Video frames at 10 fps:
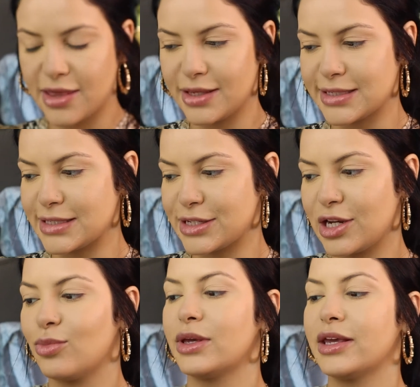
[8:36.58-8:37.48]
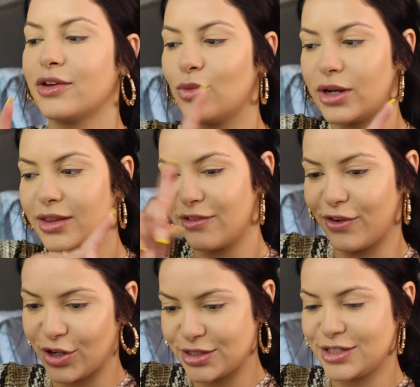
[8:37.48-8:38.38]
and this is gonna be one of the
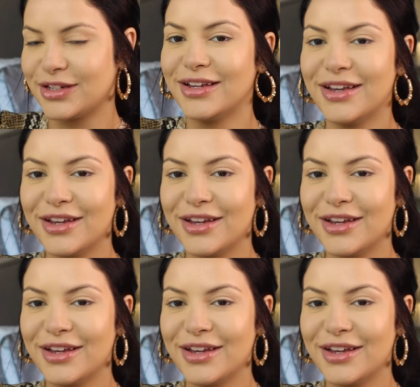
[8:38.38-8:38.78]
first,